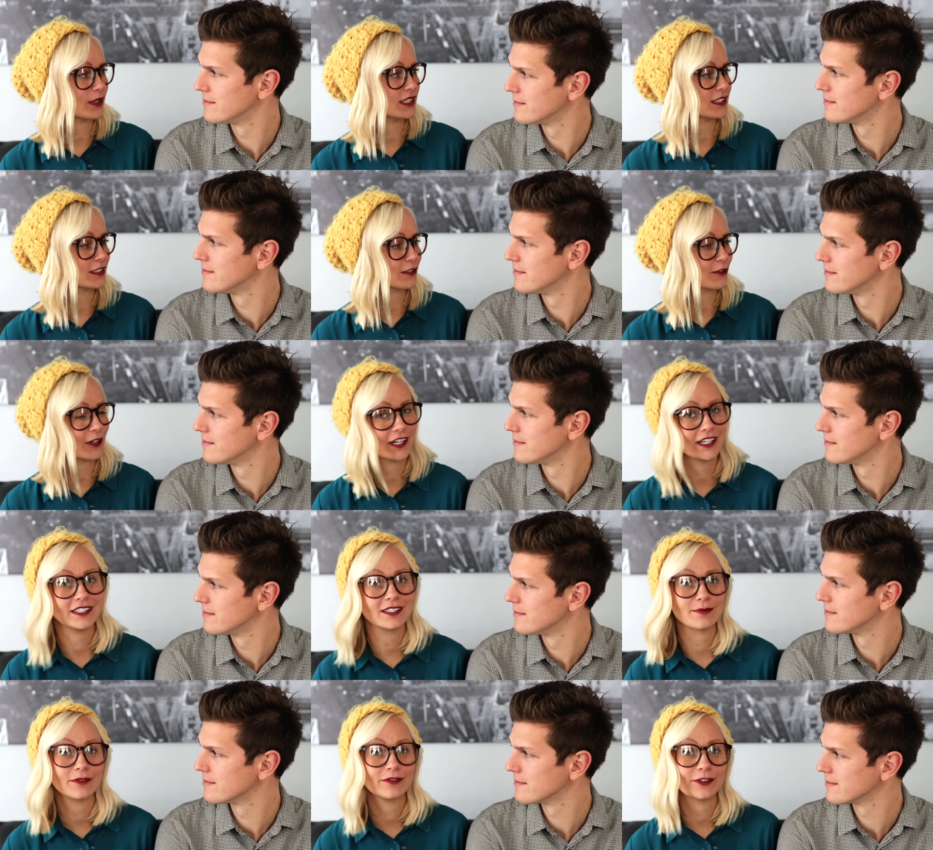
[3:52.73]
Speaker 1: read
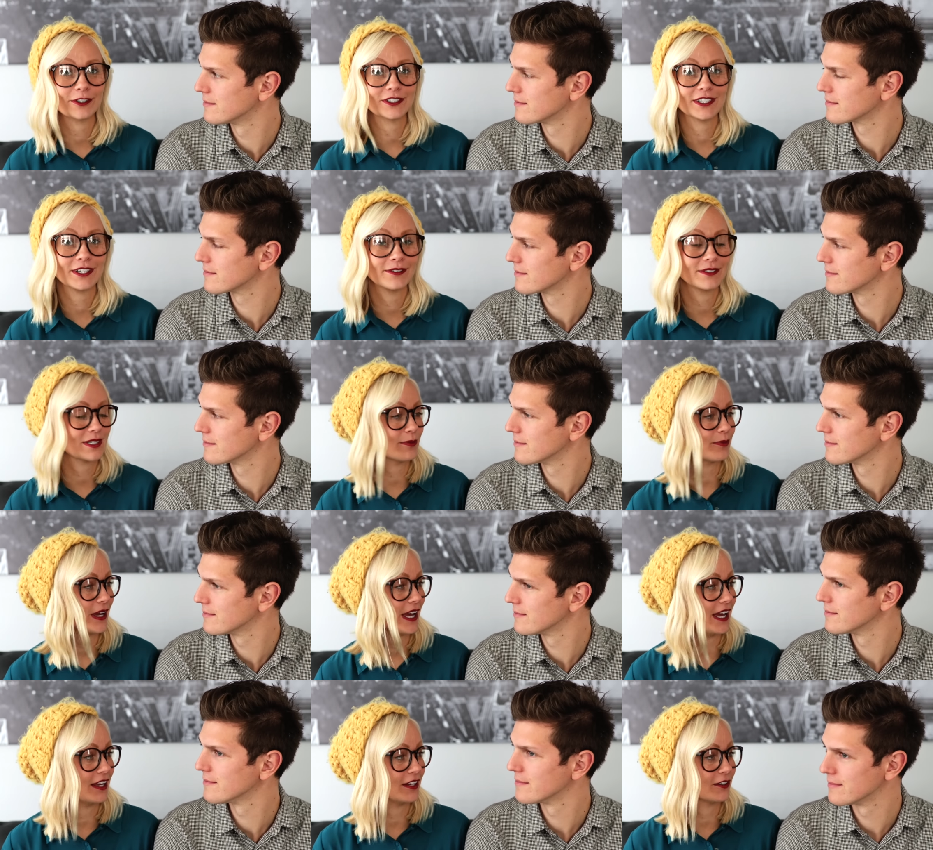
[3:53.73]
stories before she goes to
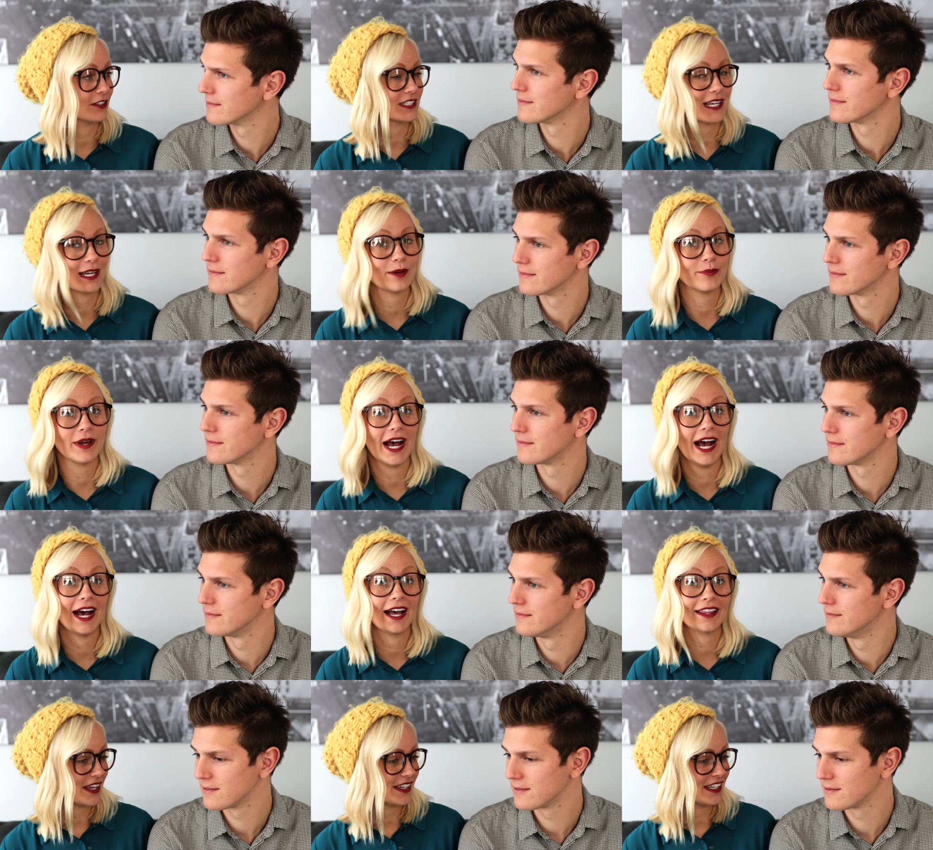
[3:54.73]
bed or take a
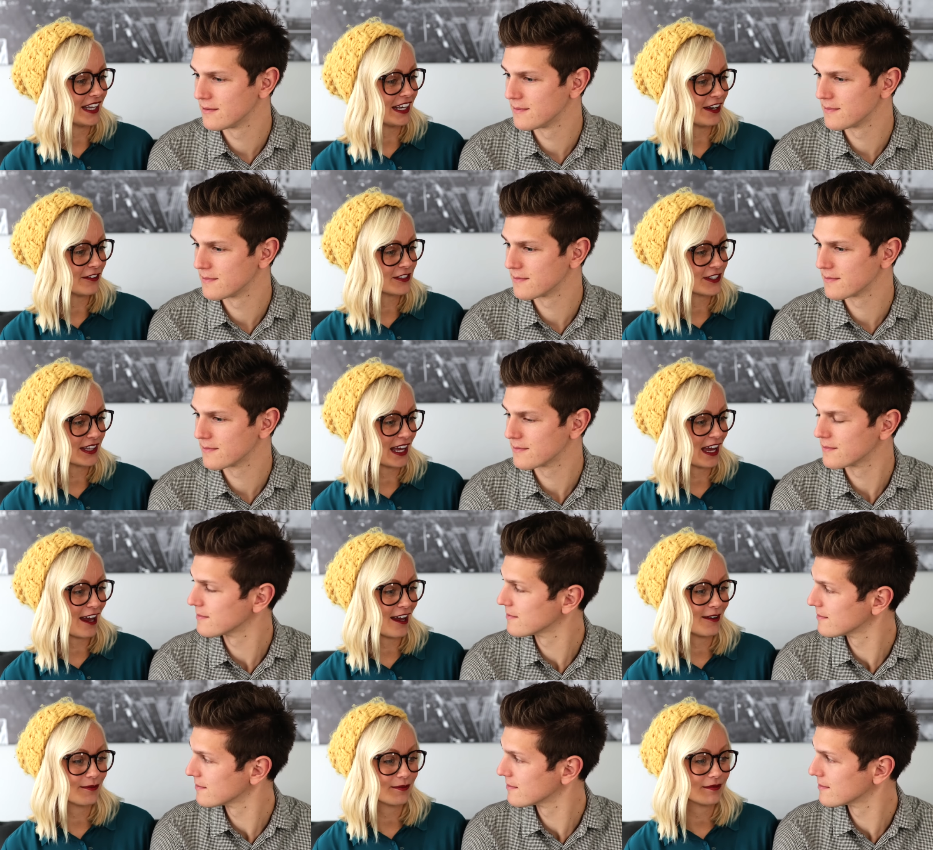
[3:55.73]
bath. And then after
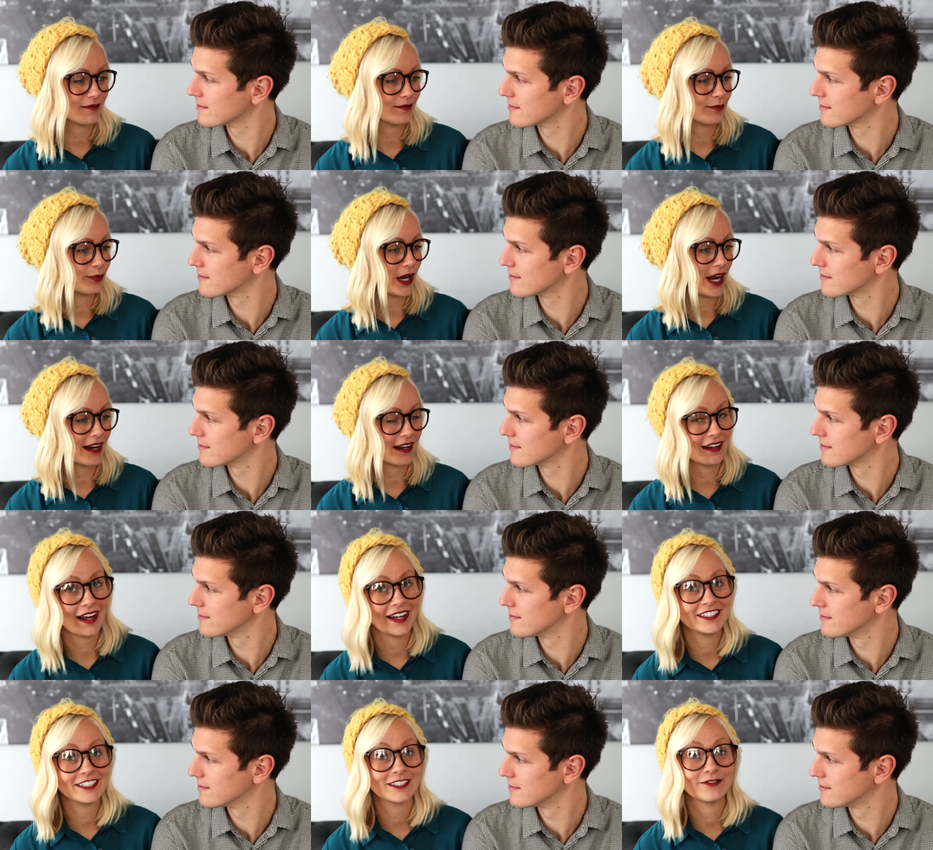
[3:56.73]
that, Brad and
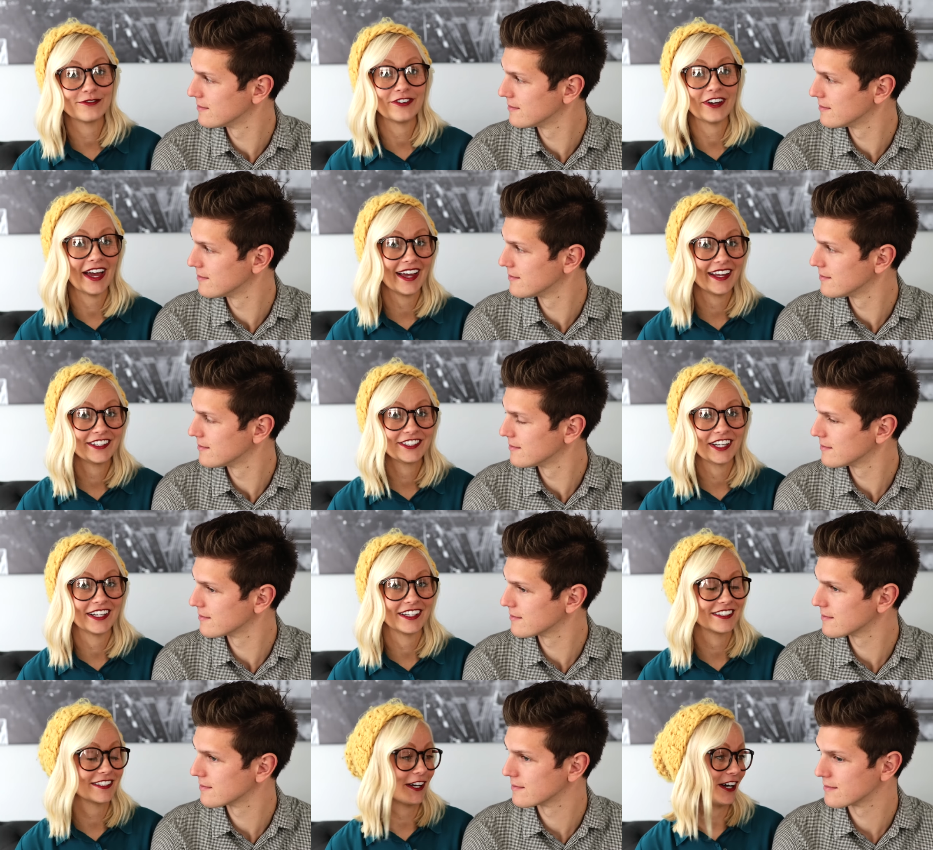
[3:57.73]
I just veg and
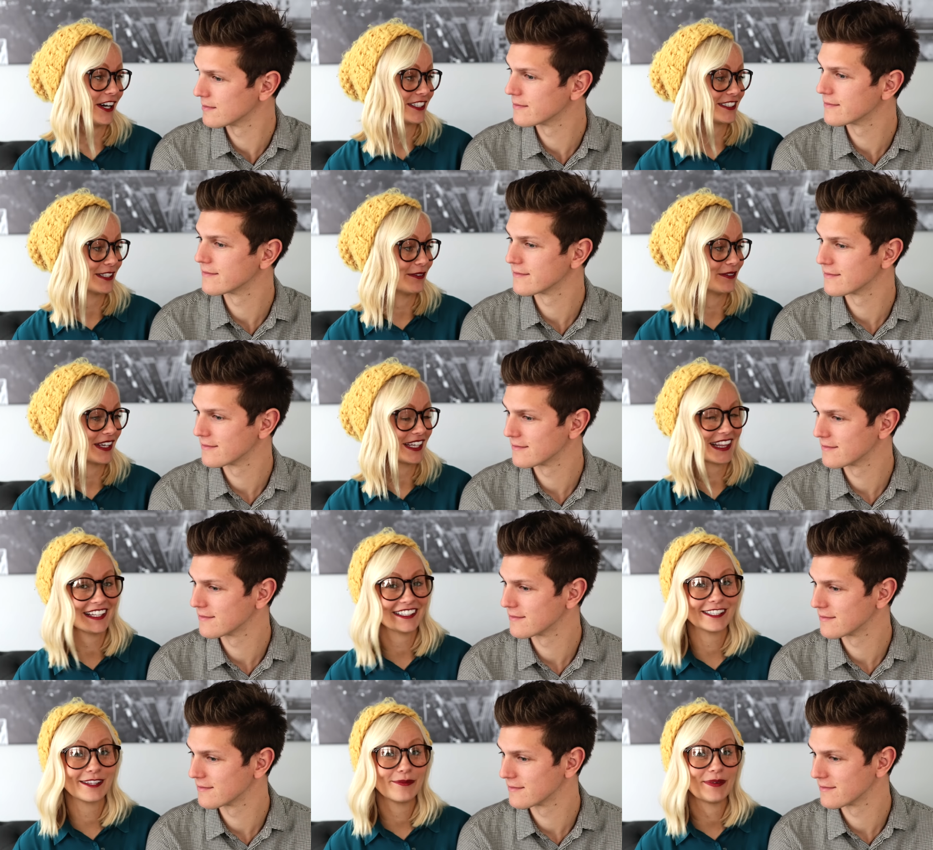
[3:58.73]
it's awesome. Like
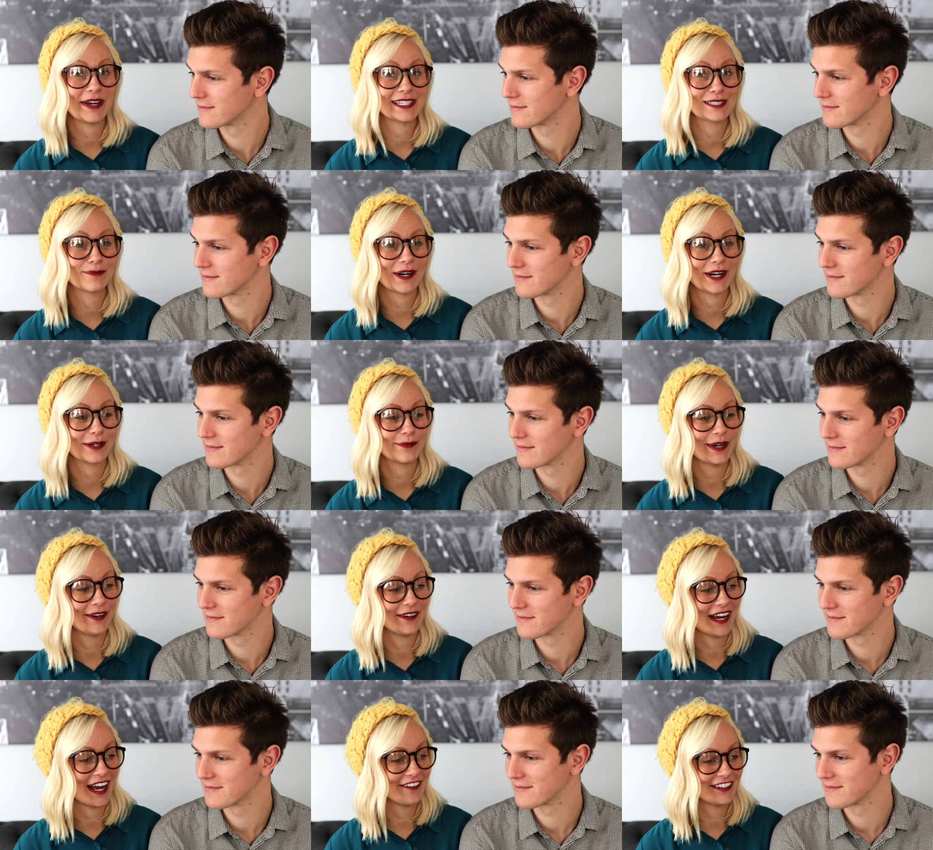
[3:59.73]
that's the best part
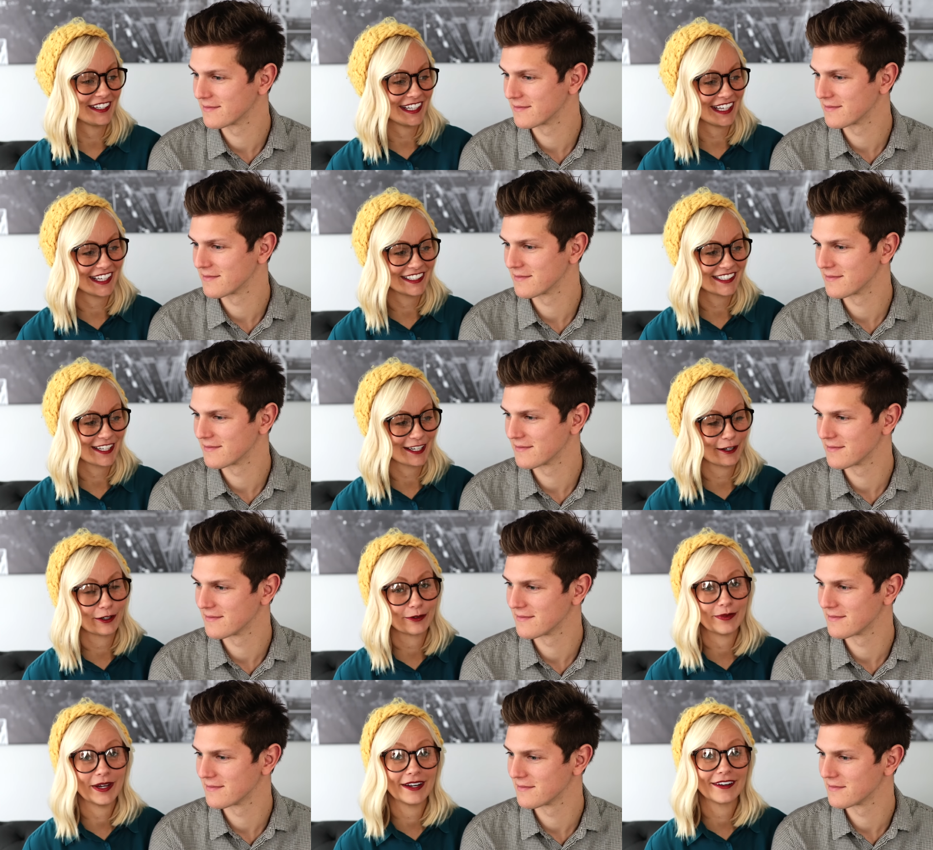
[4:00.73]
about having kids that go to
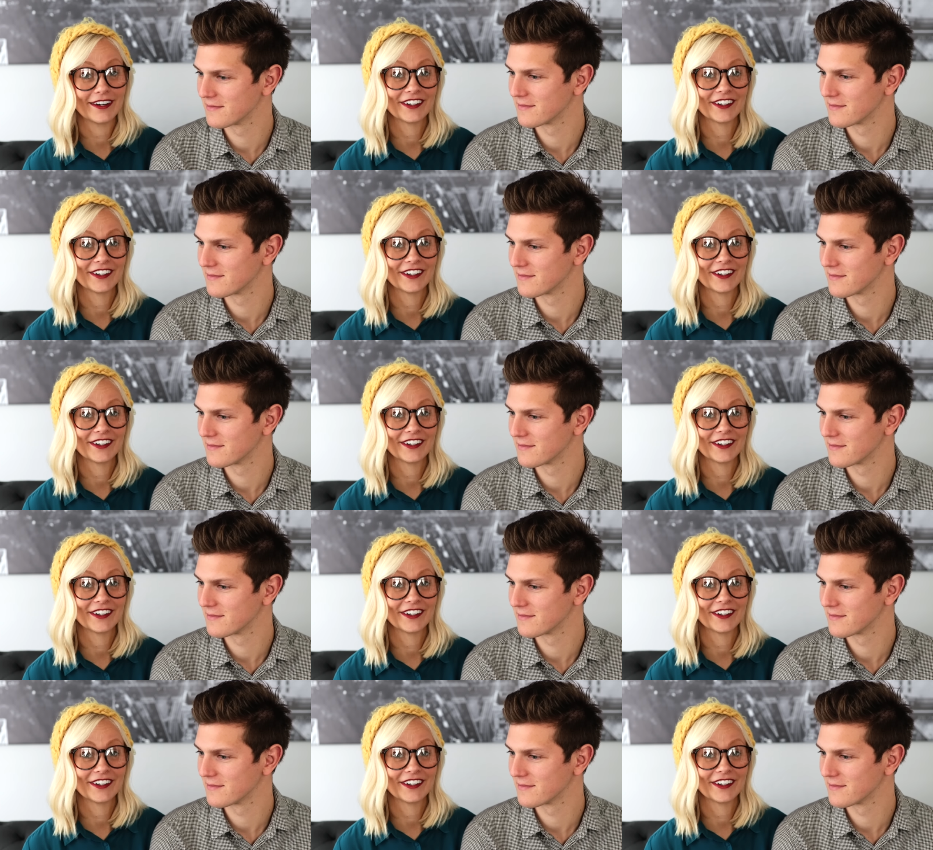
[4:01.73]
bed